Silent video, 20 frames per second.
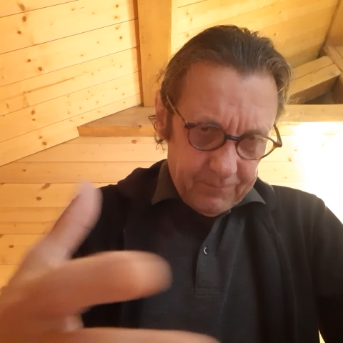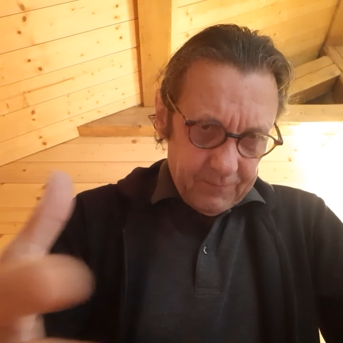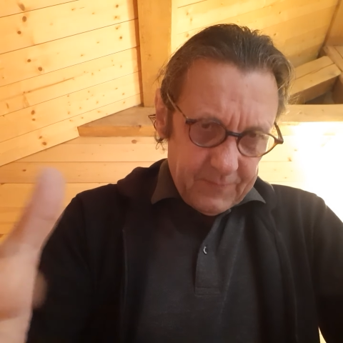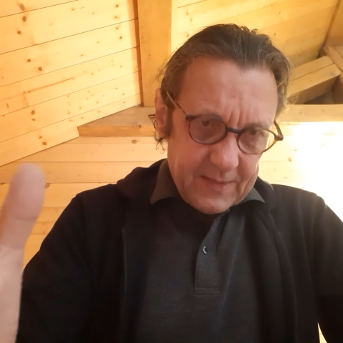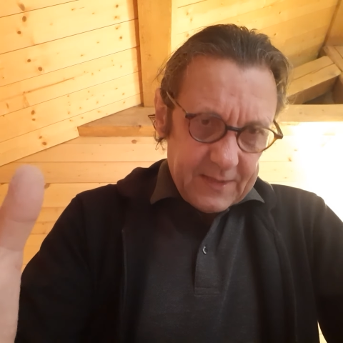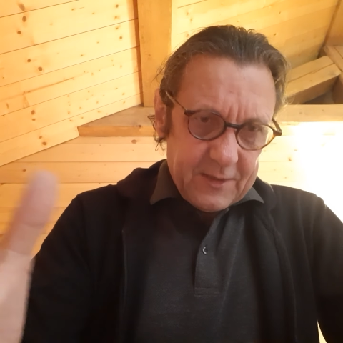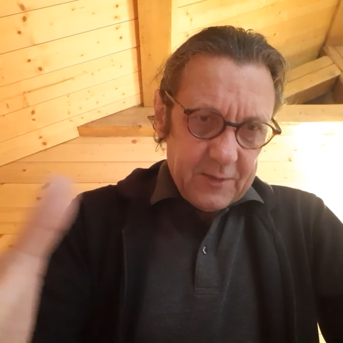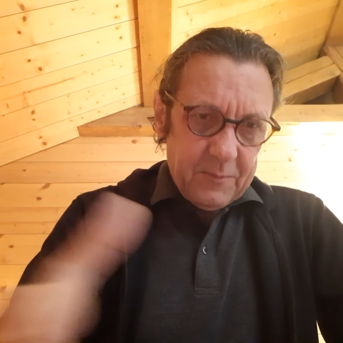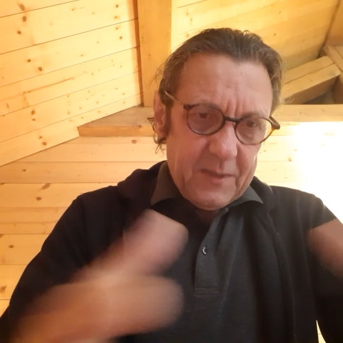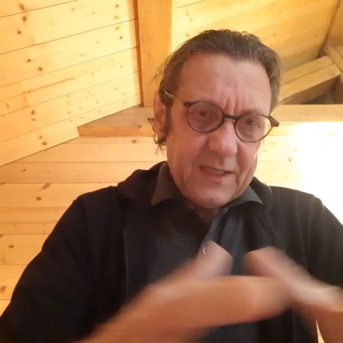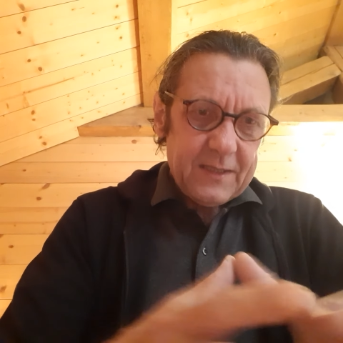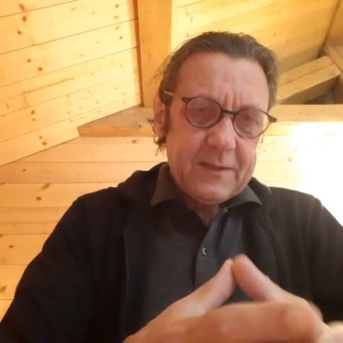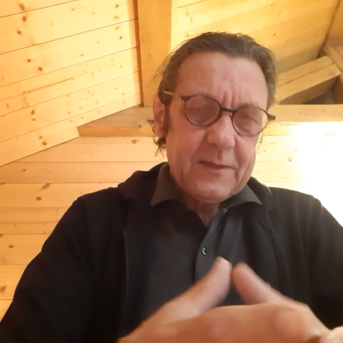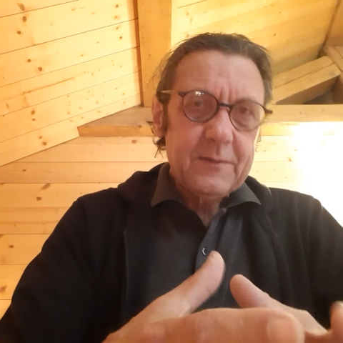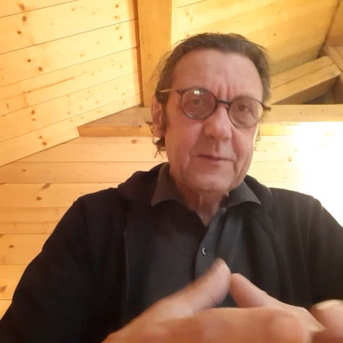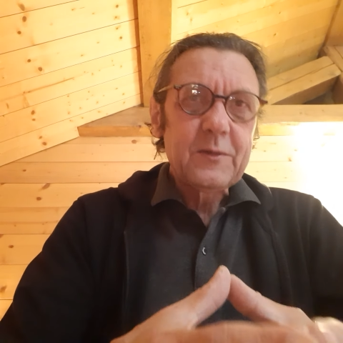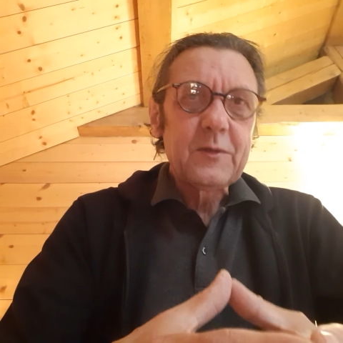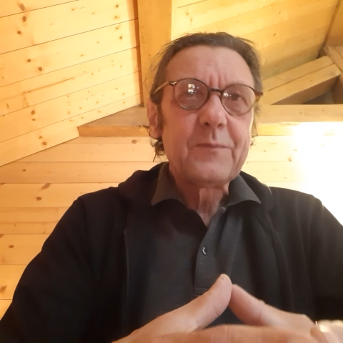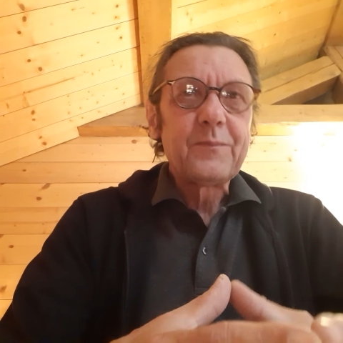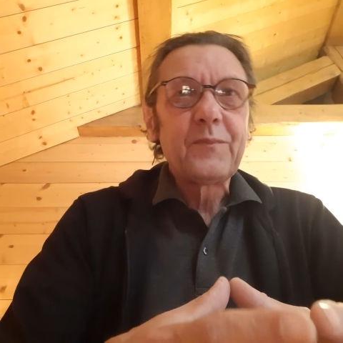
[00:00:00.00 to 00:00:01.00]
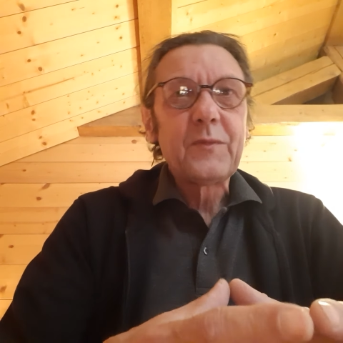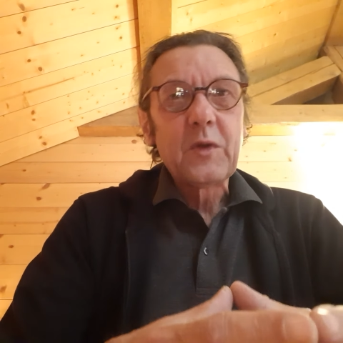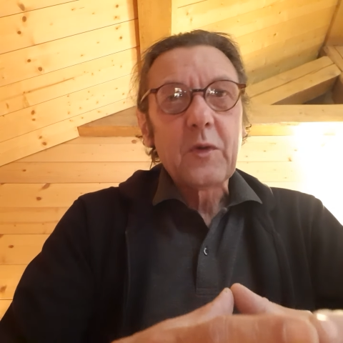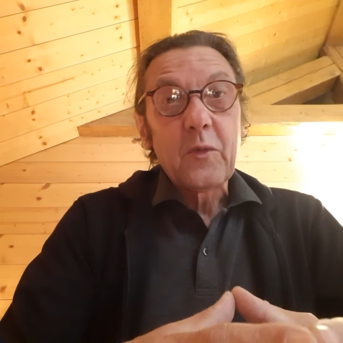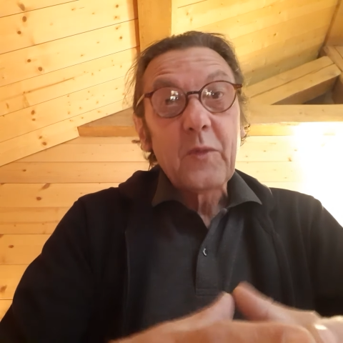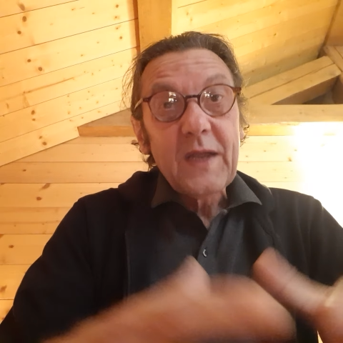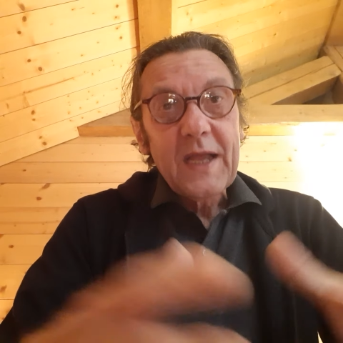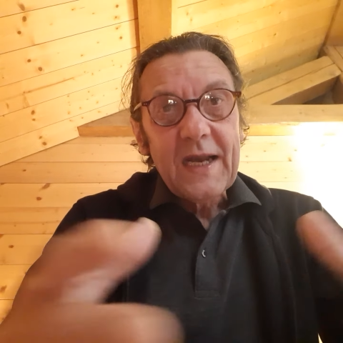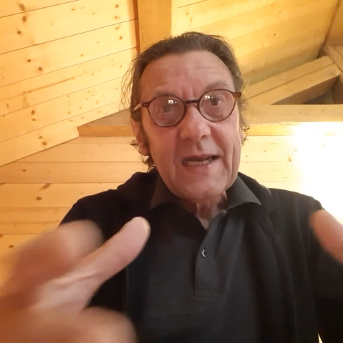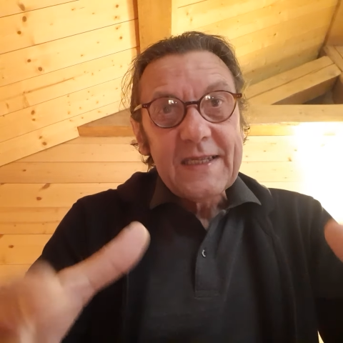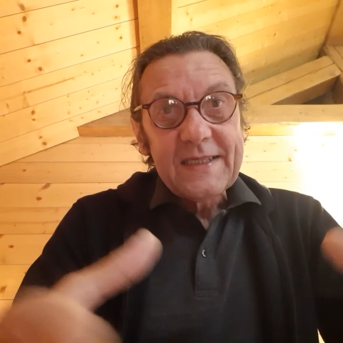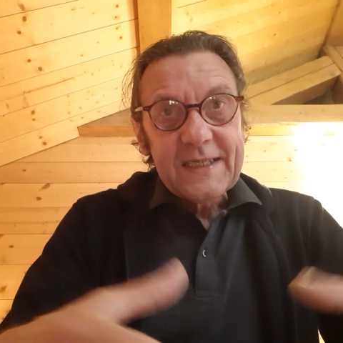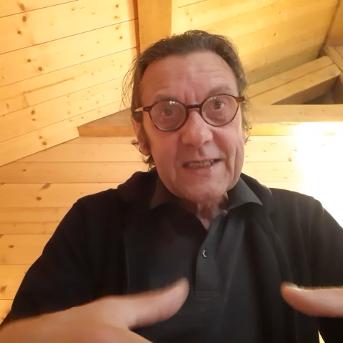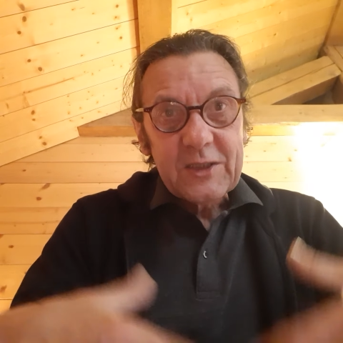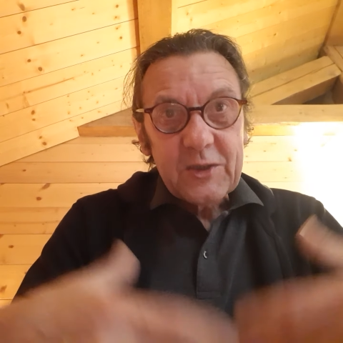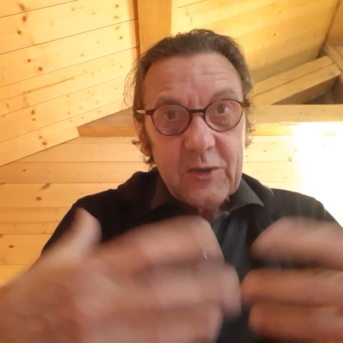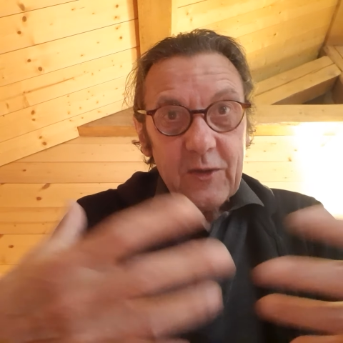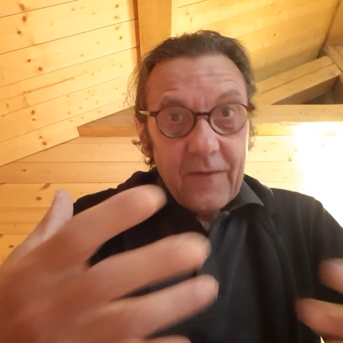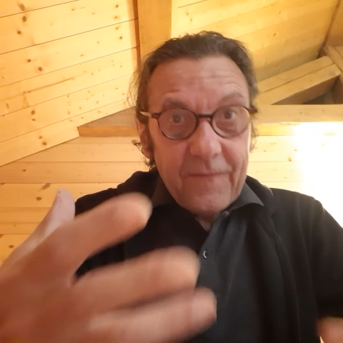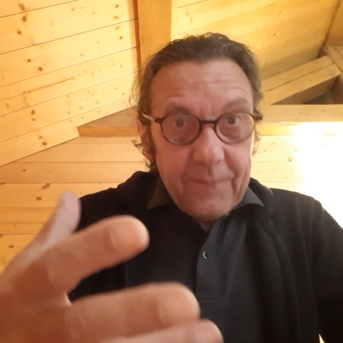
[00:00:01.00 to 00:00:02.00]
it's about the, the,
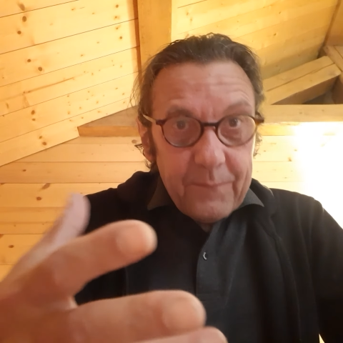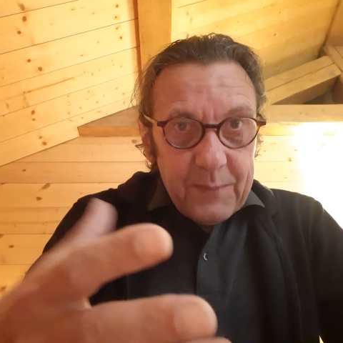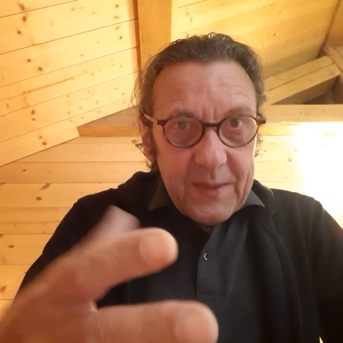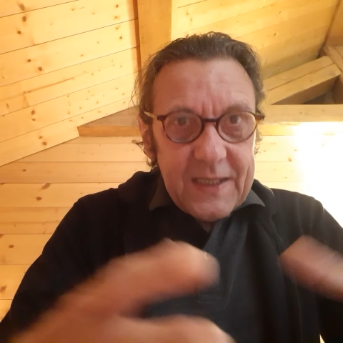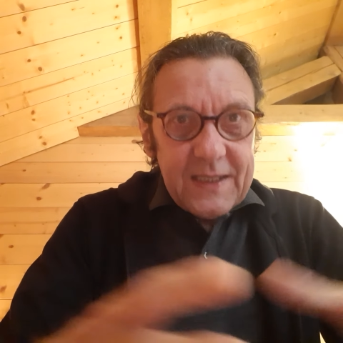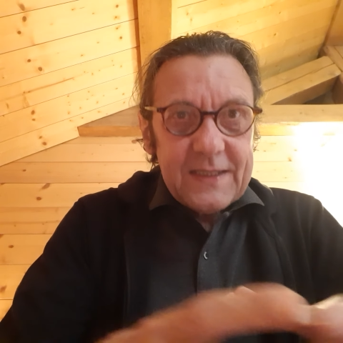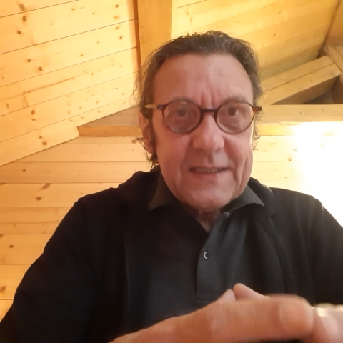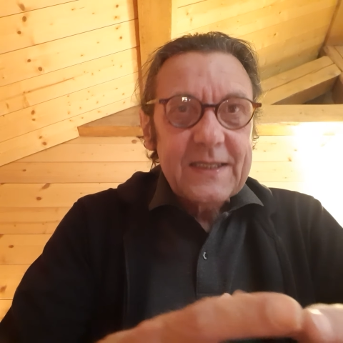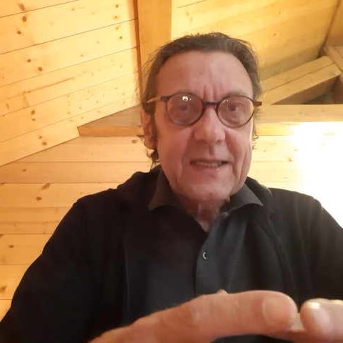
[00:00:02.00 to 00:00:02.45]
realization of peace.